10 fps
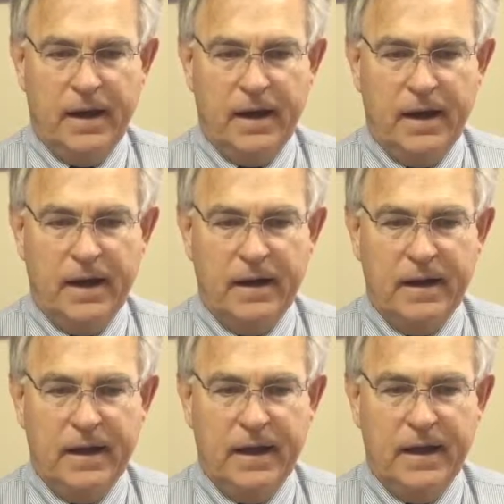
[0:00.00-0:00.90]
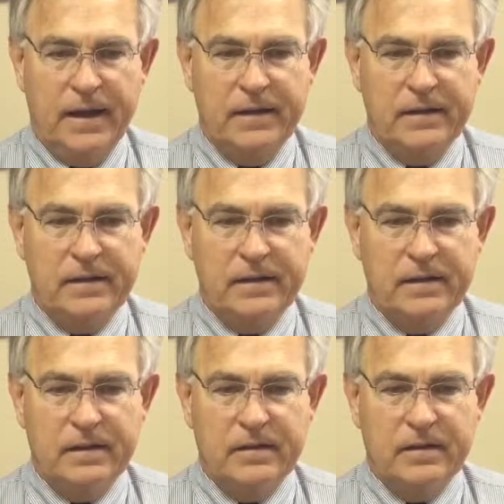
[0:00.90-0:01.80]
And
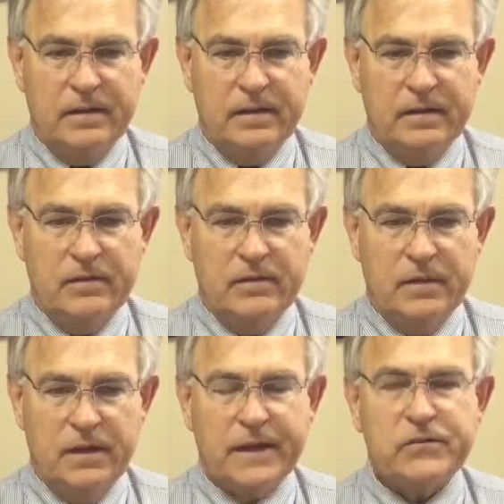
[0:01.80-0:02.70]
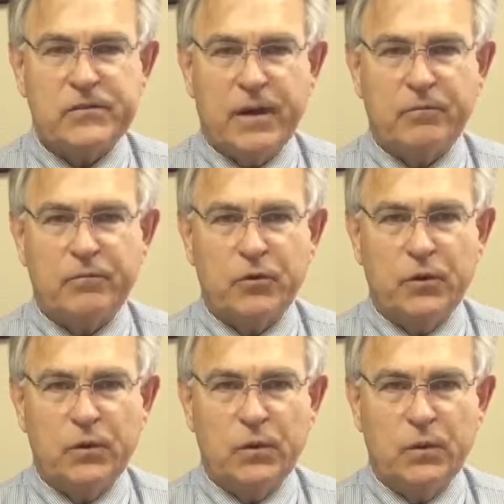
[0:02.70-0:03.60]
the next step for
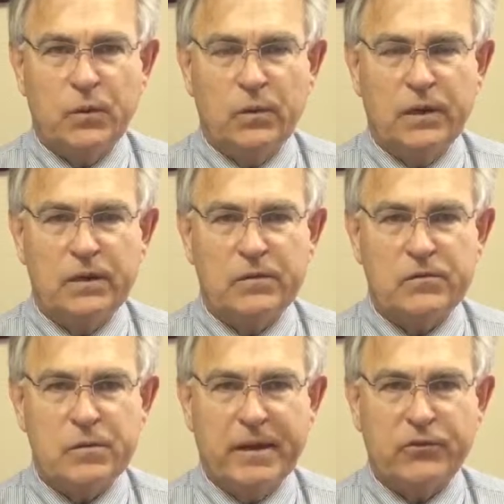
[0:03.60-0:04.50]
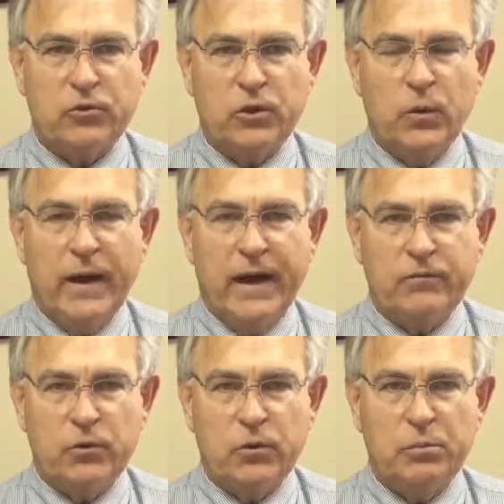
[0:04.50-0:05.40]
you is to make sure you
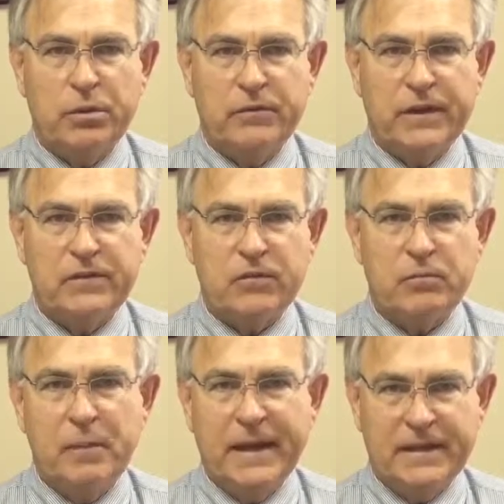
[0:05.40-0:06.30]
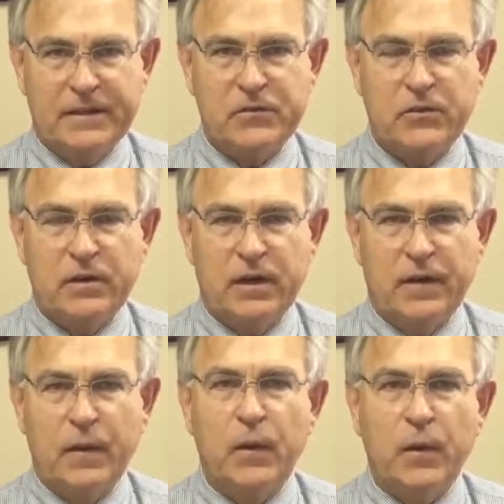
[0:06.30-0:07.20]
have good preventive maintenance
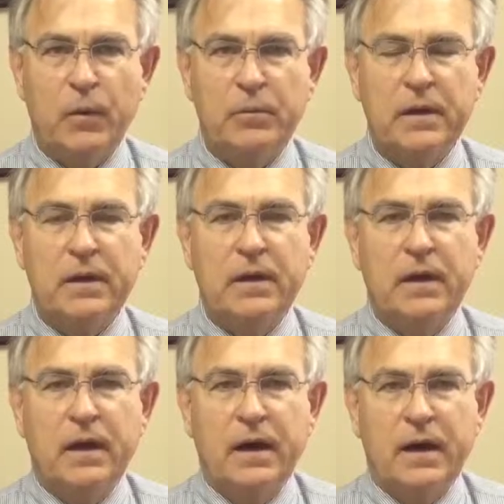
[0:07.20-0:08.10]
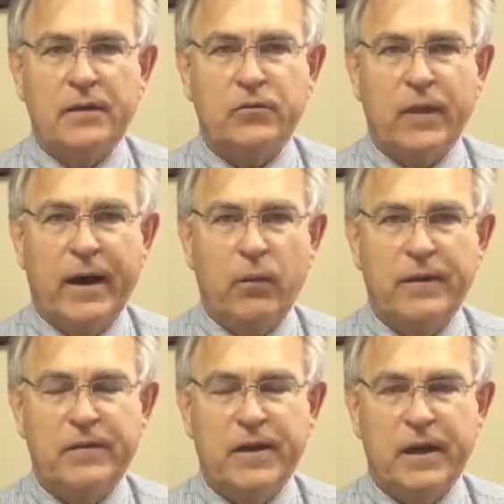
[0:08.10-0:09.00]
on the home so that
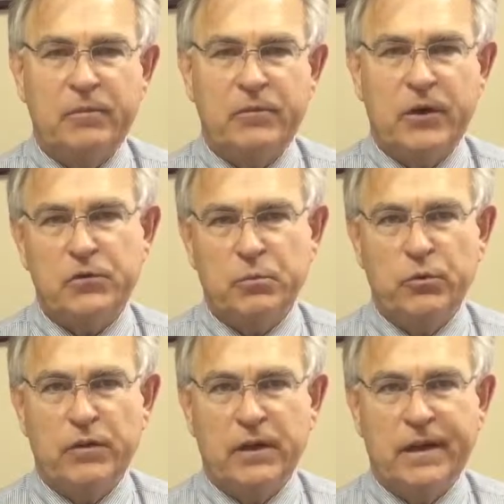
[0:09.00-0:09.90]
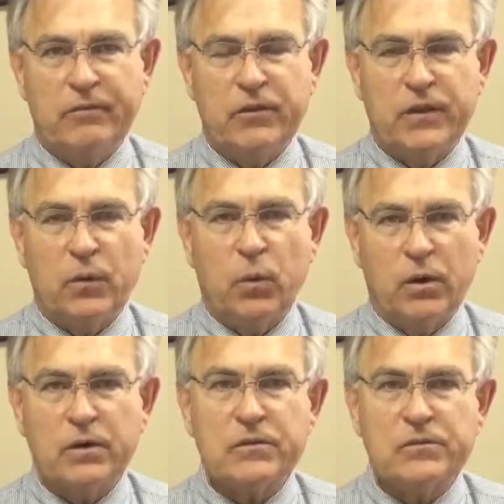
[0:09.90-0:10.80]
when the tenant does move in, everything
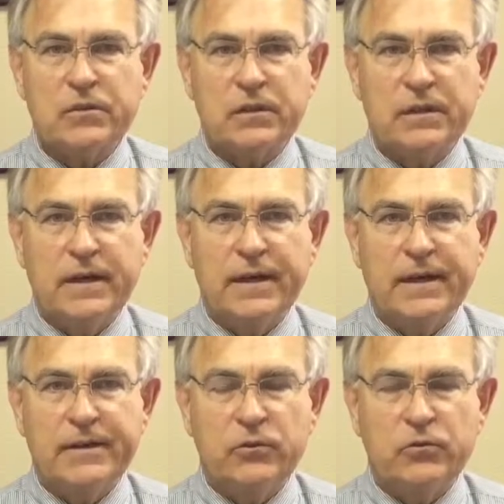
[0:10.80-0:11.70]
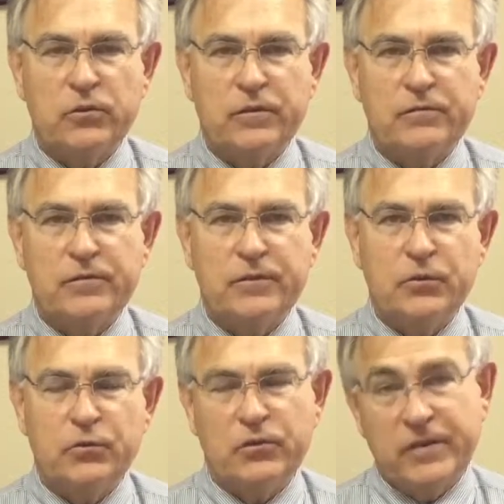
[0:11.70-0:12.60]
works. You
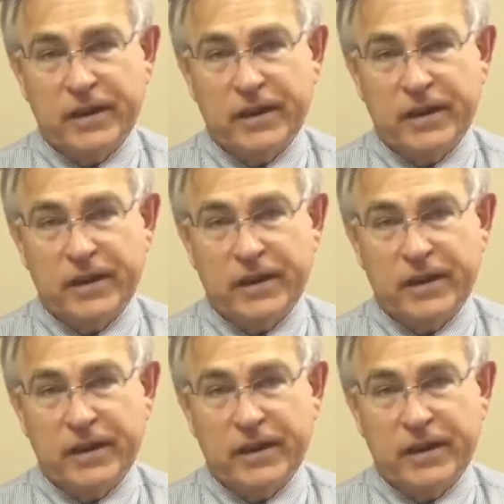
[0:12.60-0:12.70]
should